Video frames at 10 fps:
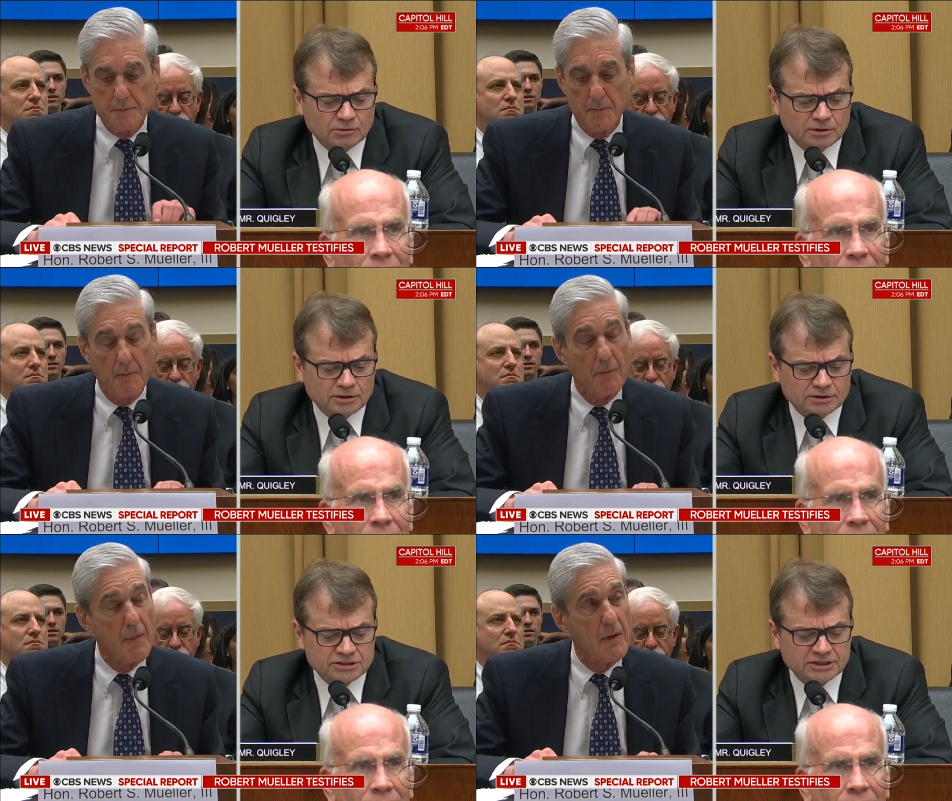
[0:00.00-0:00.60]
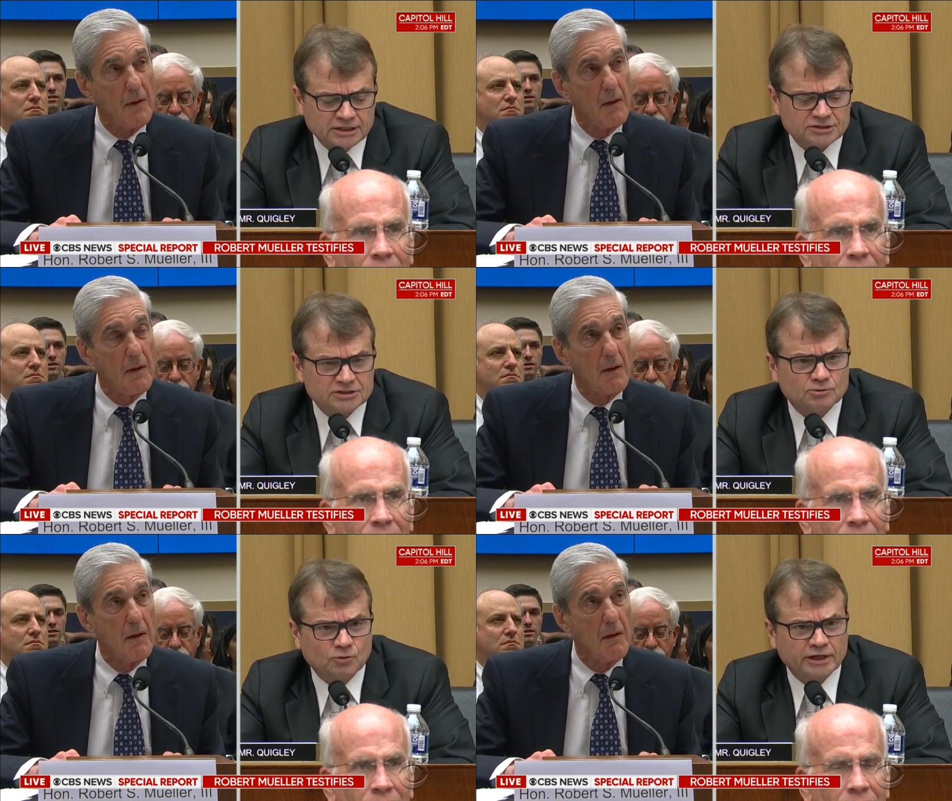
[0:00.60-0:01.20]
Speaker 1: uh,
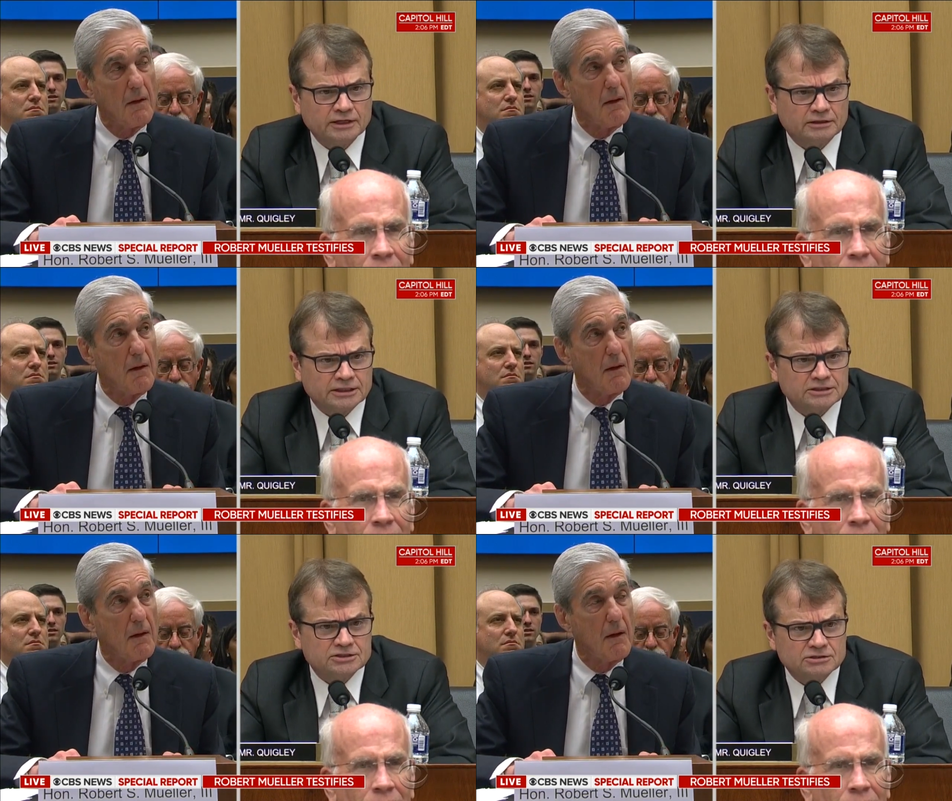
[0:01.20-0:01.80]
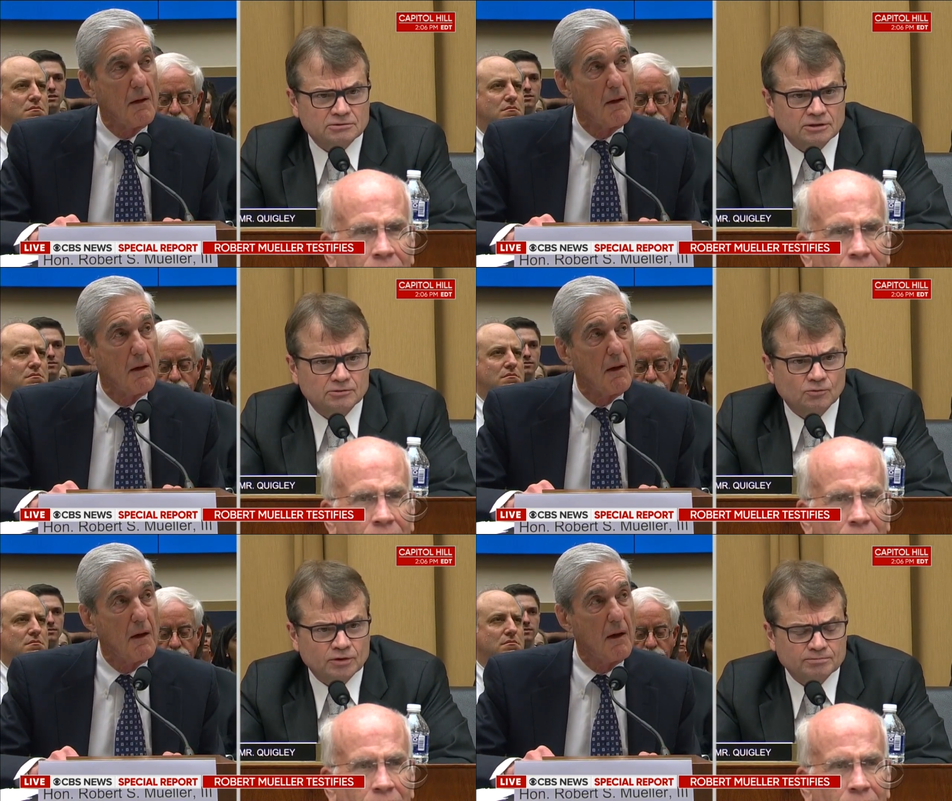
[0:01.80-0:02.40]
assessed WikiLeaks
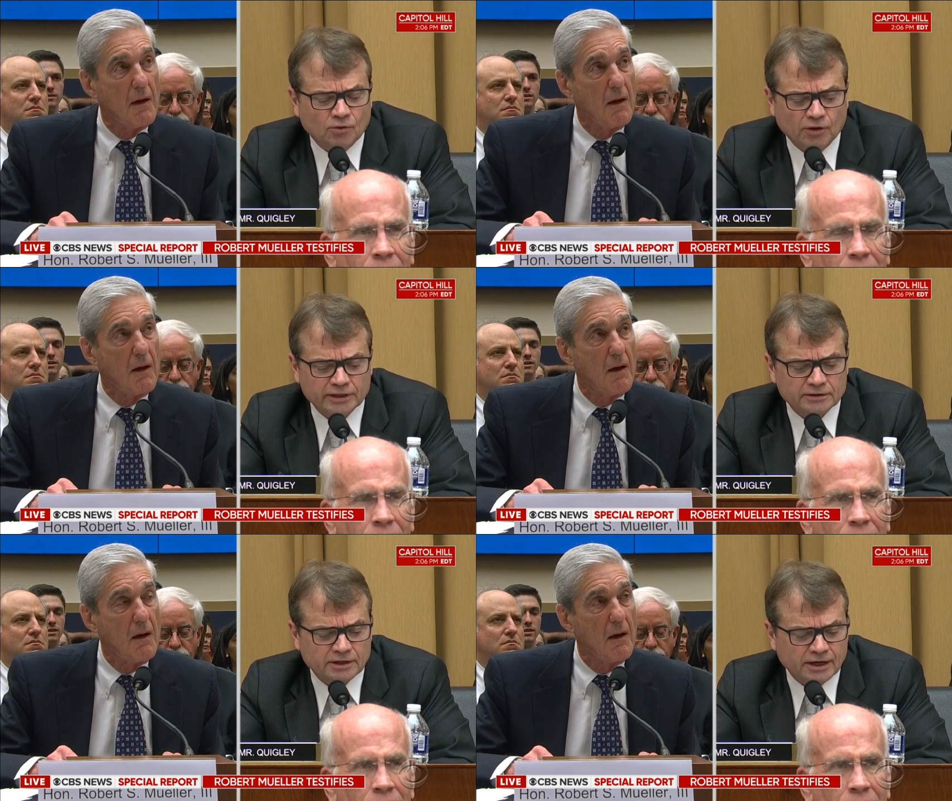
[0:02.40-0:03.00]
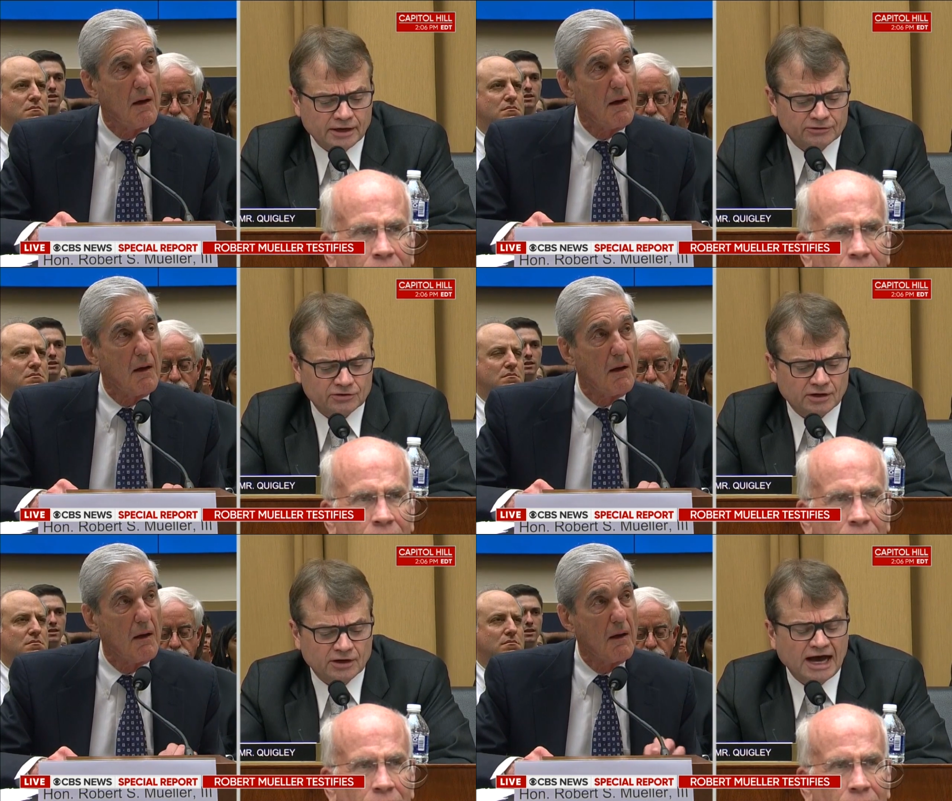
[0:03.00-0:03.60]
in one point as
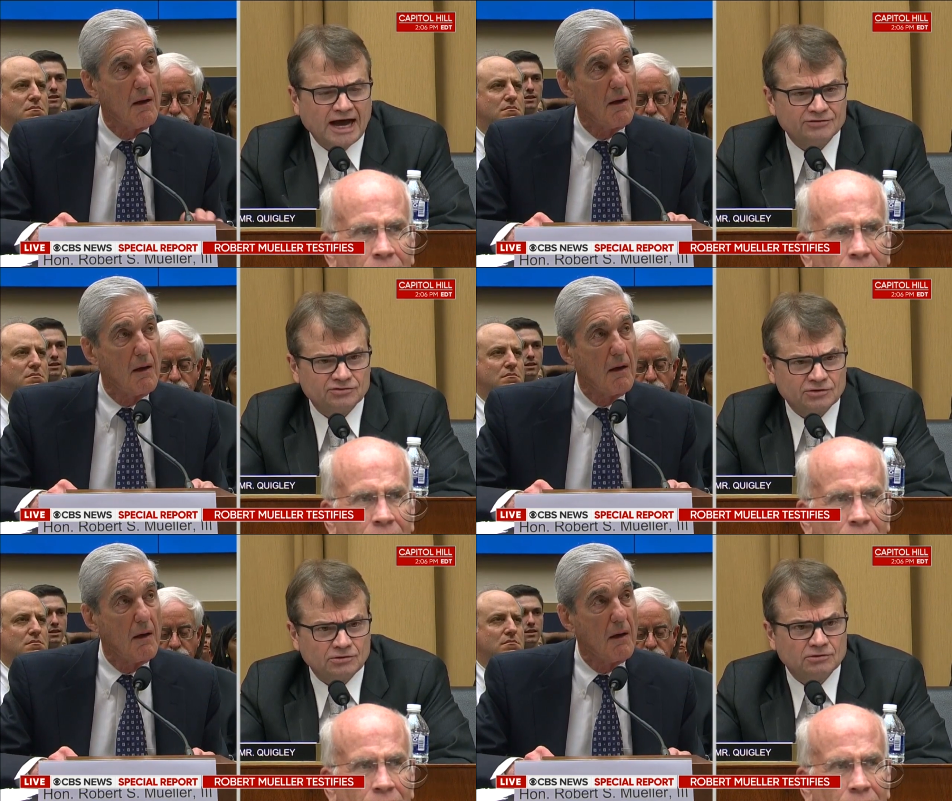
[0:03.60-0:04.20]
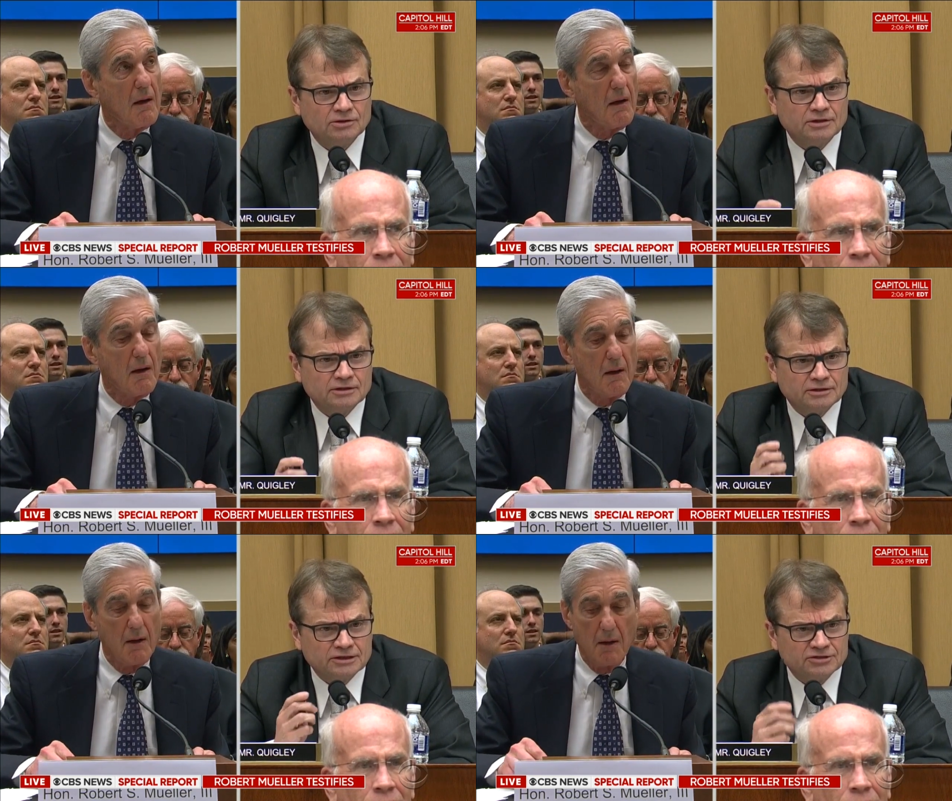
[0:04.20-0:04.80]
a hostile
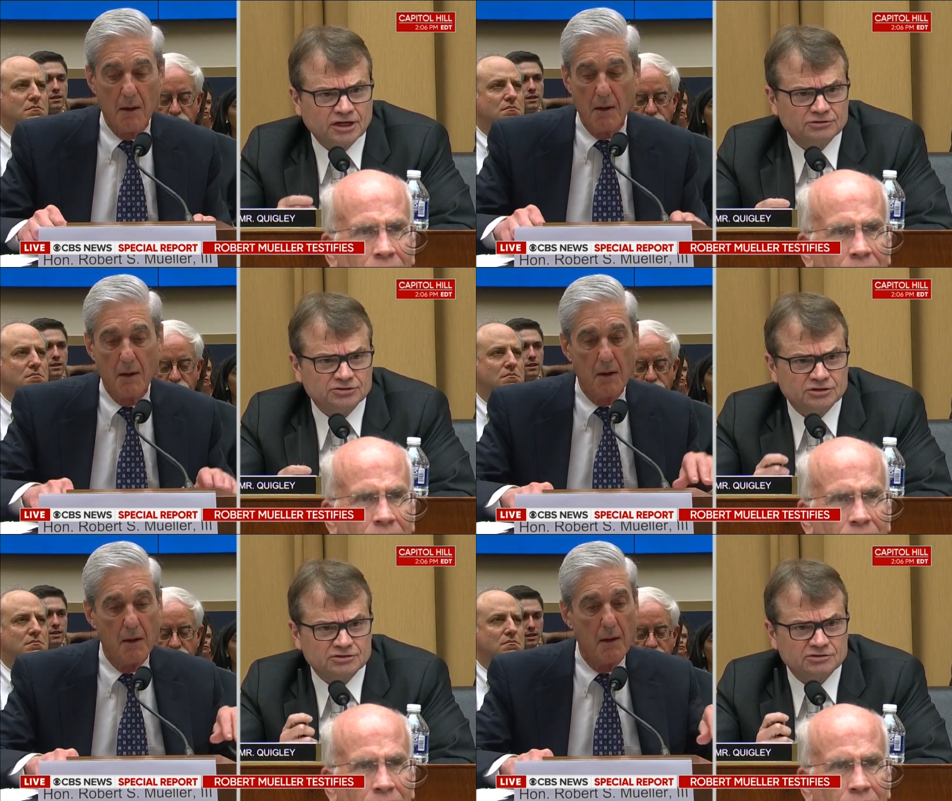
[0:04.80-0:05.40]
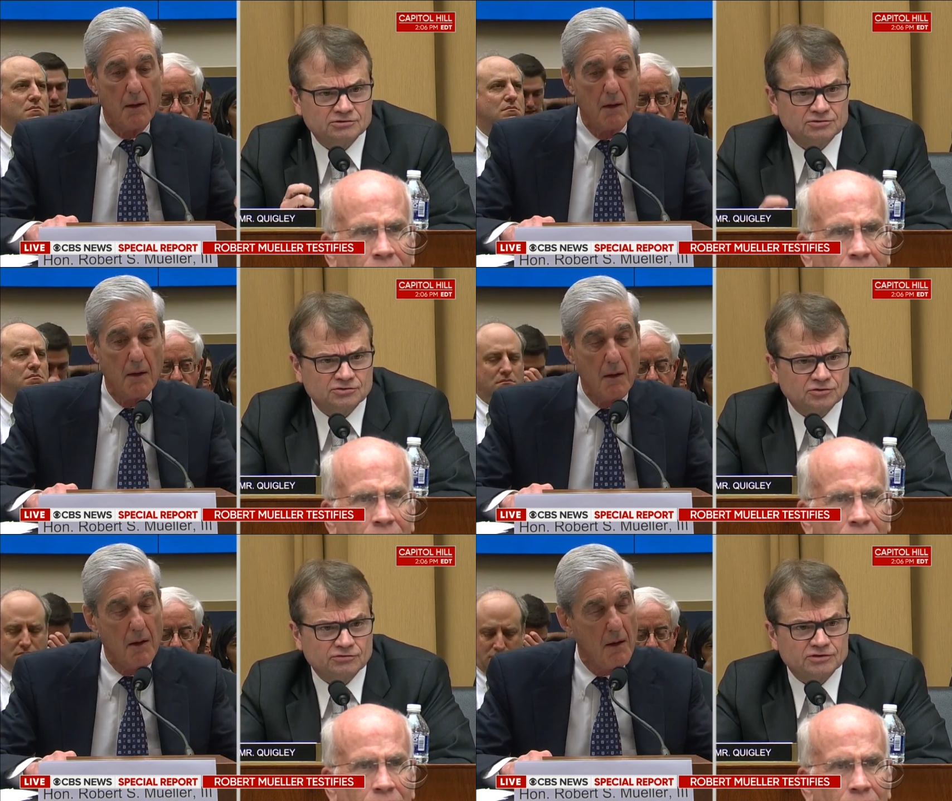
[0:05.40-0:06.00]
intelligence
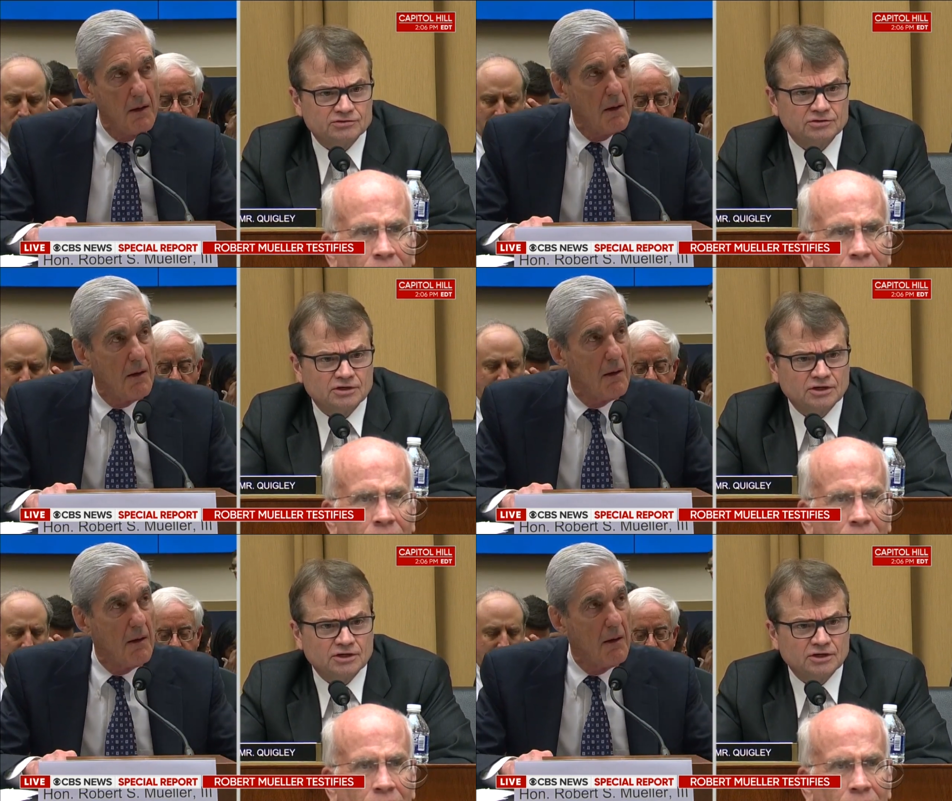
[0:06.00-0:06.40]
service.